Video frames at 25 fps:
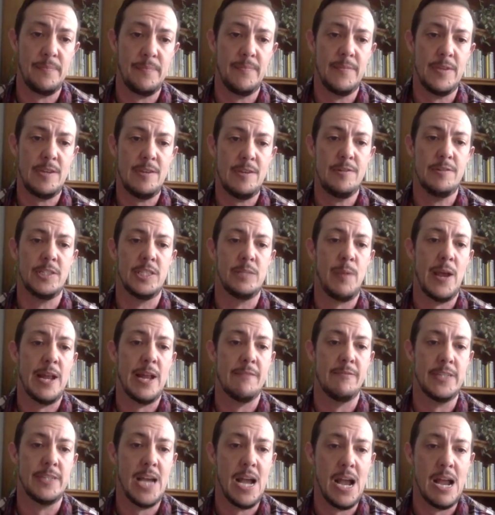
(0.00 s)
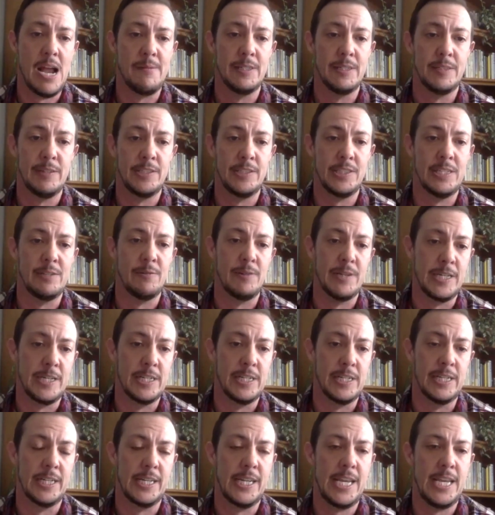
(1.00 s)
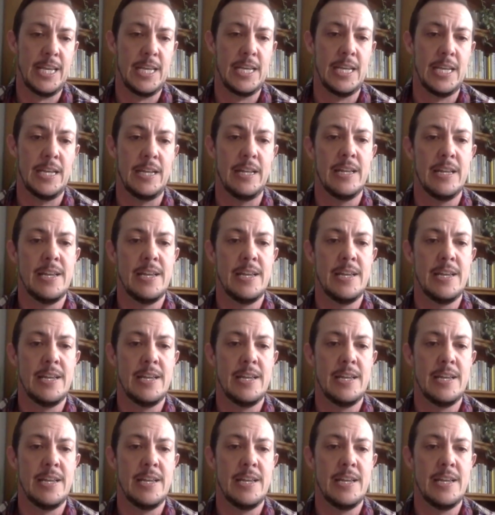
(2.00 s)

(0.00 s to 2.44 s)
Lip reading: huge span of time, especially when you're a kid.